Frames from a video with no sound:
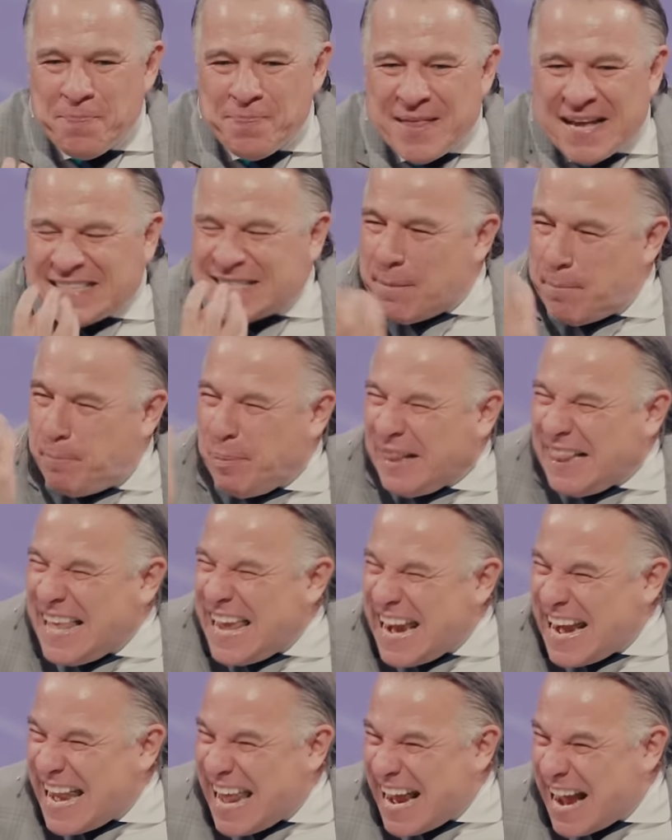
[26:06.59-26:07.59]
There's a
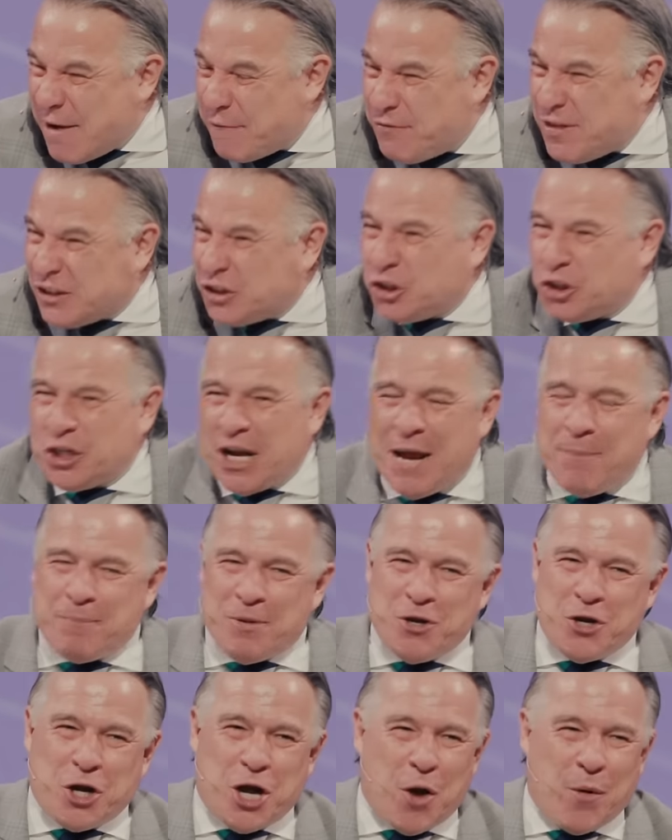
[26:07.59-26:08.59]
bleating of the sheep,
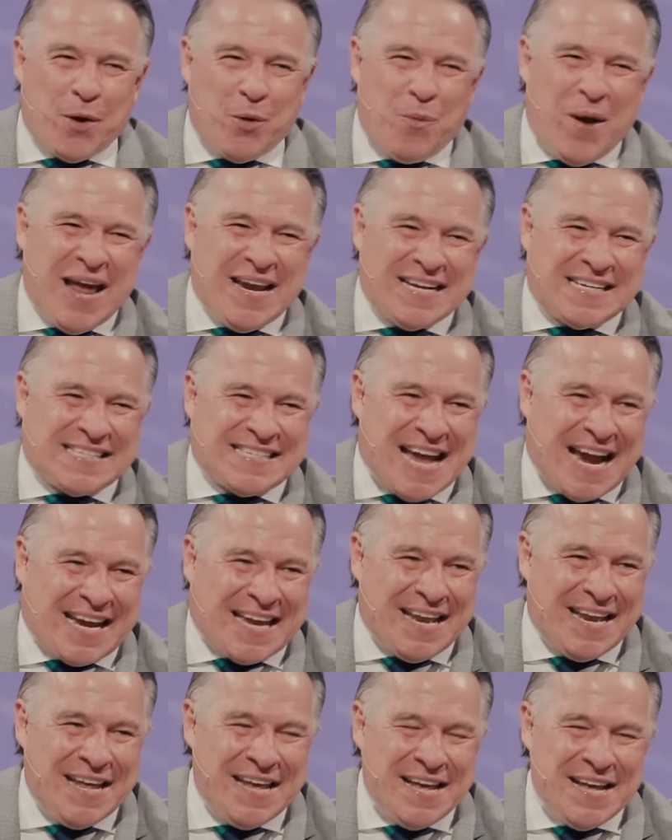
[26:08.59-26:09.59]
and you're going, wait a
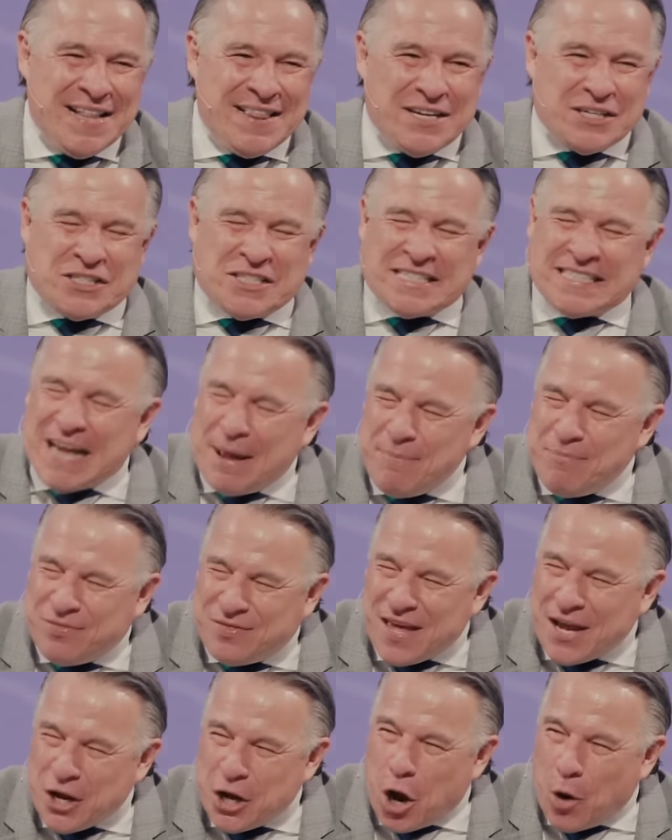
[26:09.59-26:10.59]
second. There's
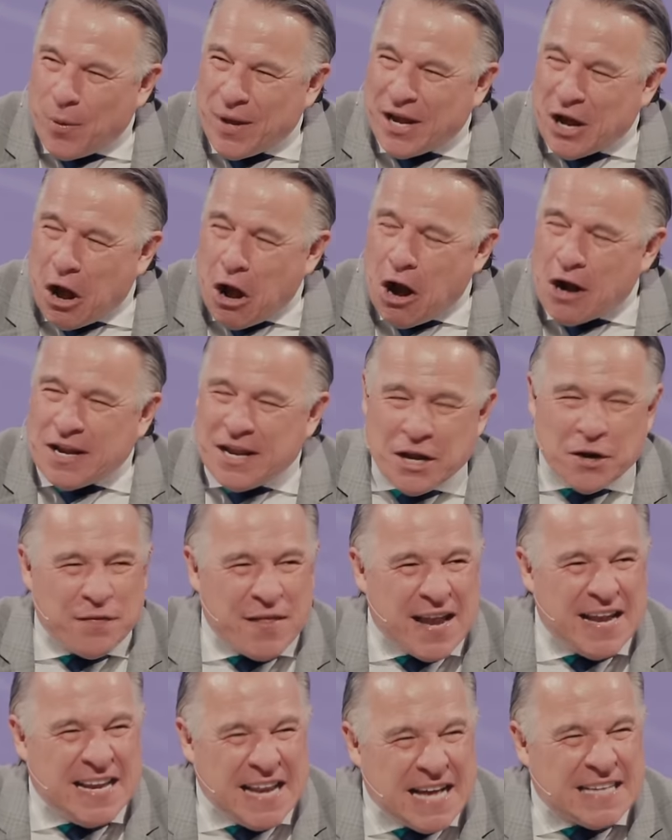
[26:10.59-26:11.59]
something going on here
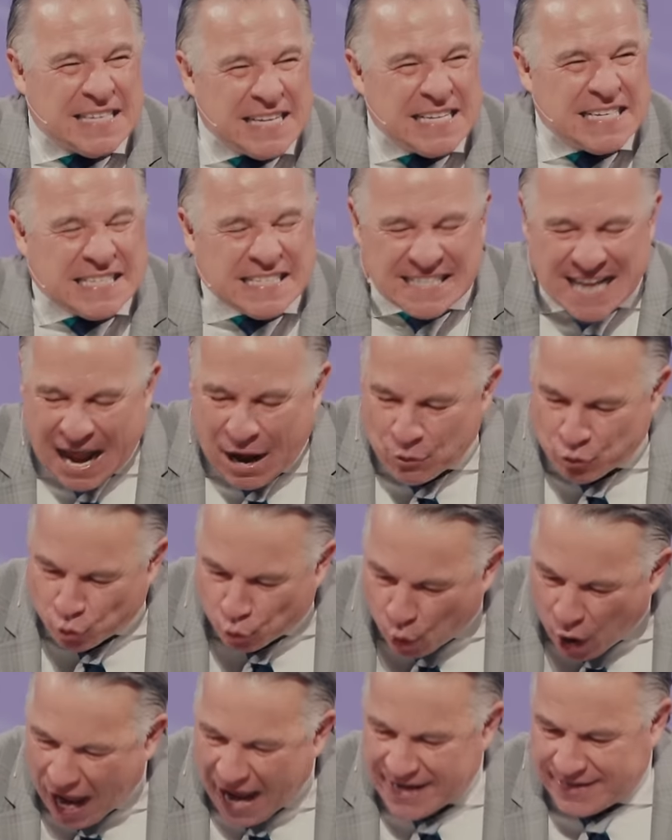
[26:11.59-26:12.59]
that doesn't
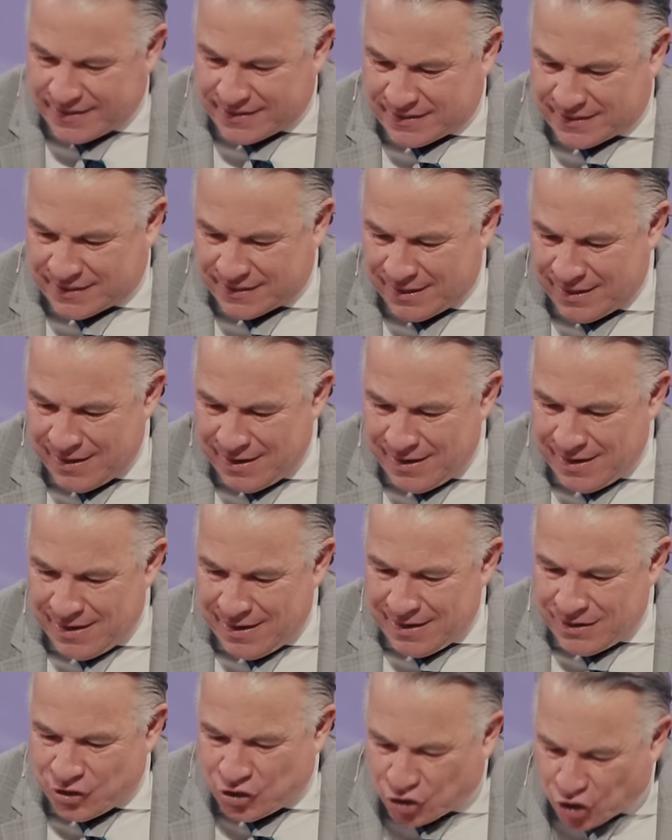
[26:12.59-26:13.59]
sound right.
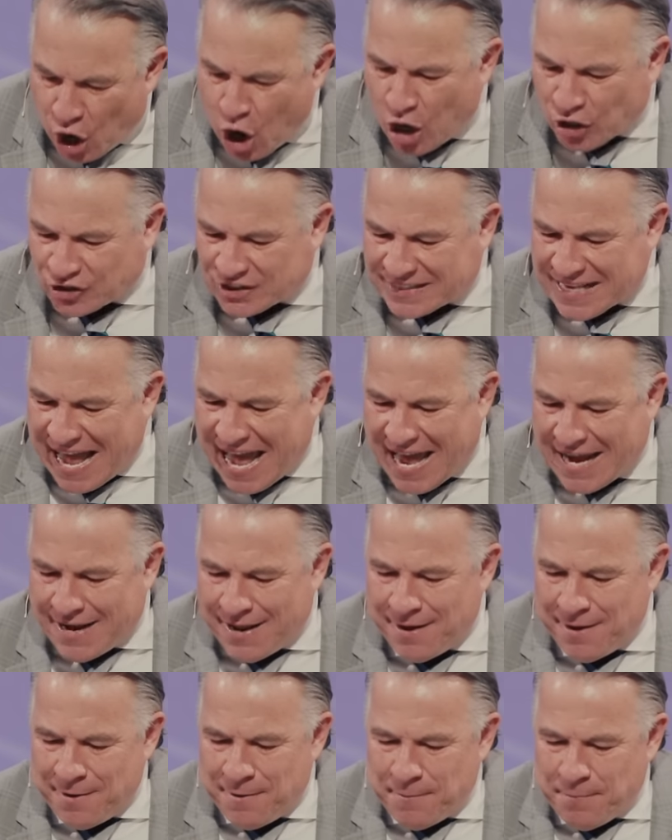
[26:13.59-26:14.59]
Saul
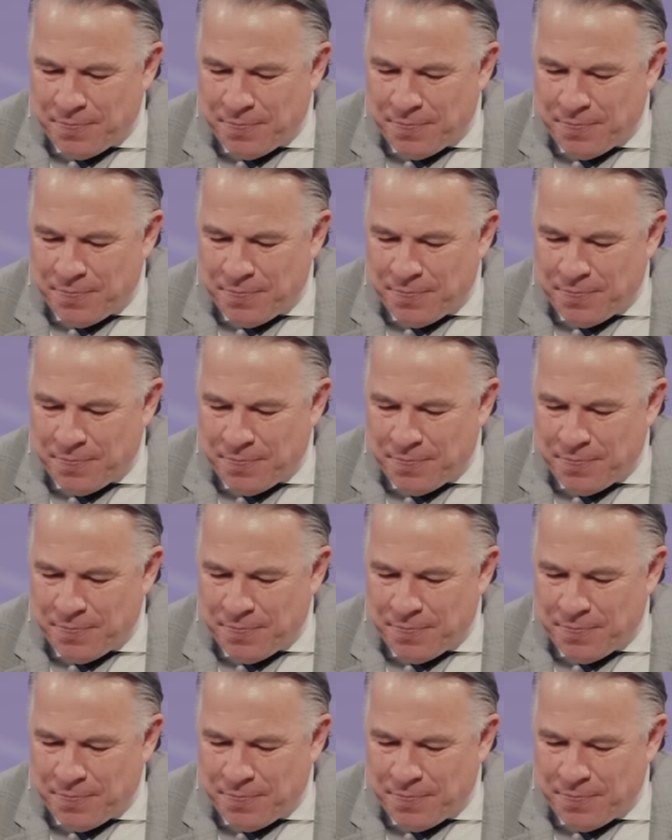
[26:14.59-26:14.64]
said,